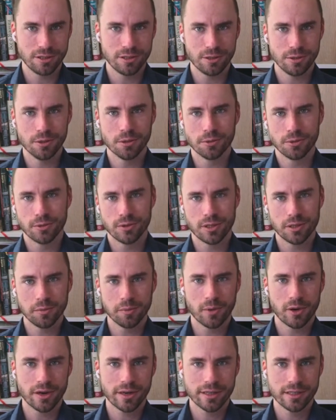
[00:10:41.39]
to go to the
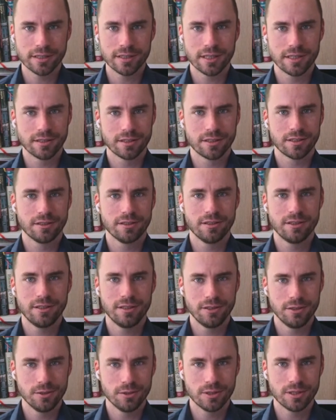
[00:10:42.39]
market and
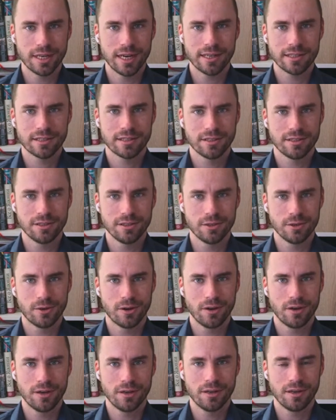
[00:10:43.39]
continue testing
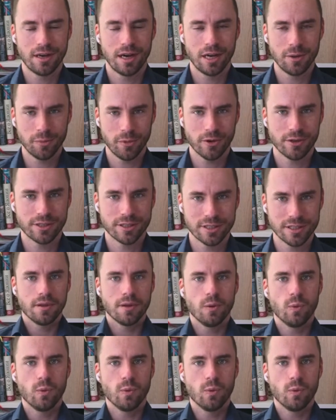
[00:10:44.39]
your hypothesis.